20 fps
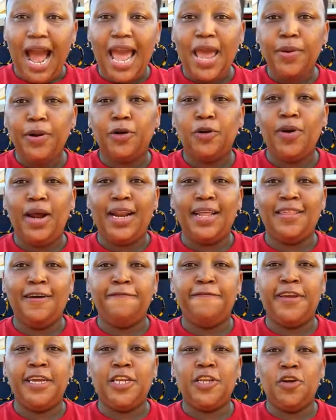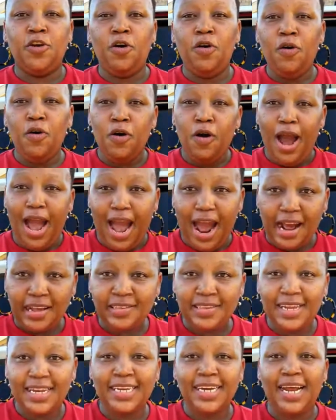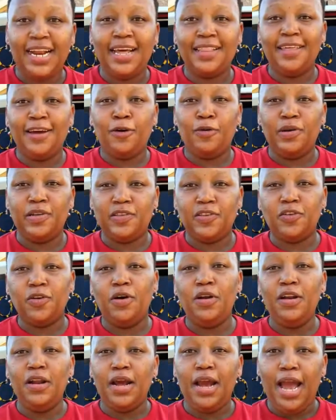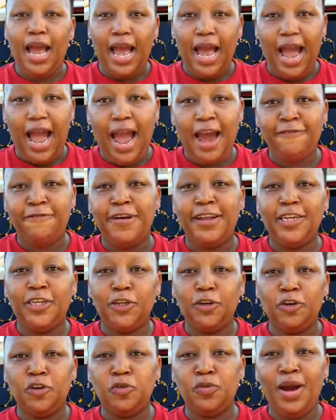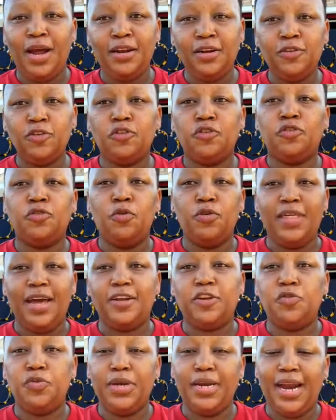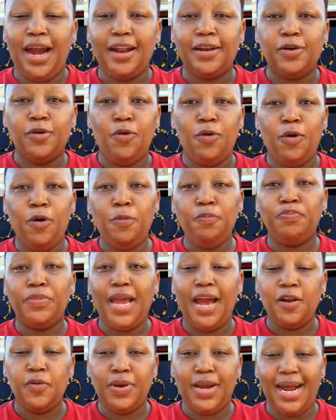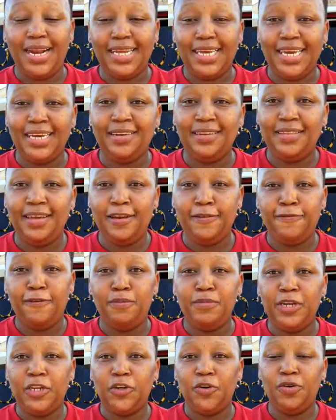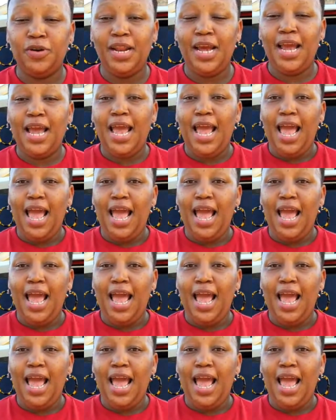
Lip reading: I will do another video answering another question, a very short one, so that we can go and we can get the information.